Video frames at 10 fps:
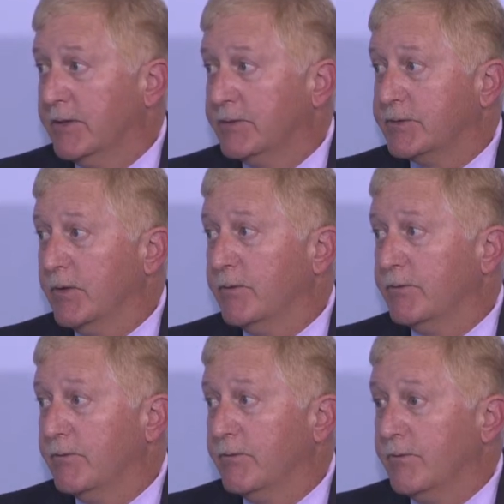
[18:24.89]

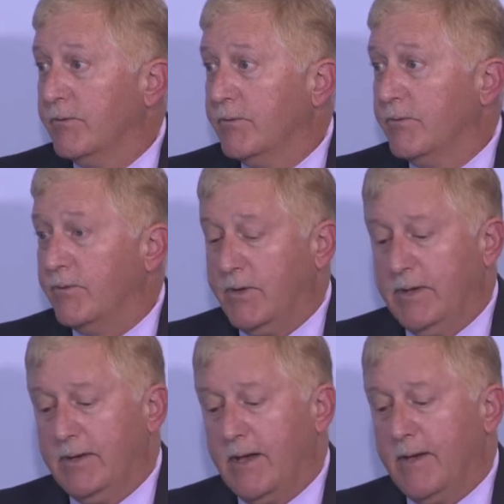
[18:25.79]
So
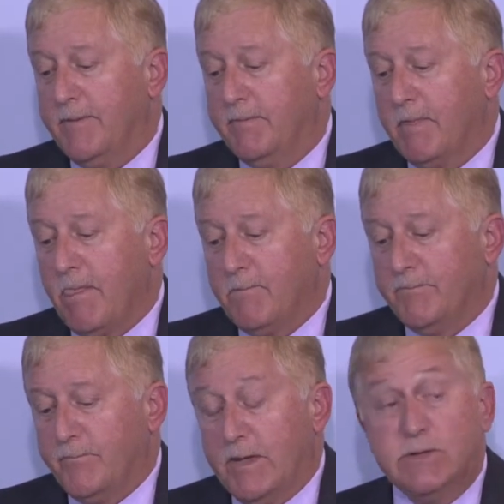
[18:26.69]
the
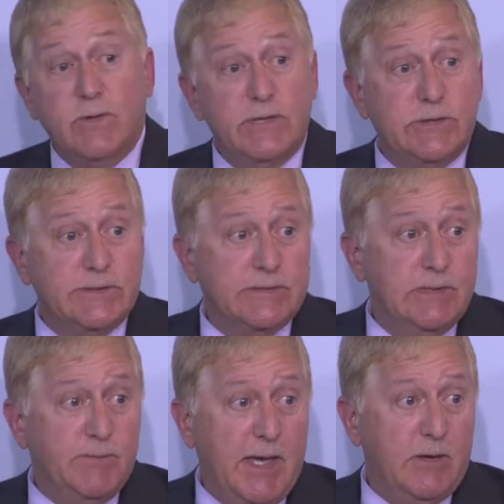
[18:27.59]

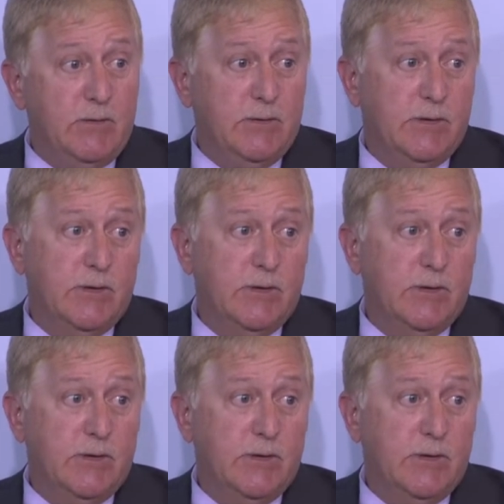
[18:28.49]
interagency panel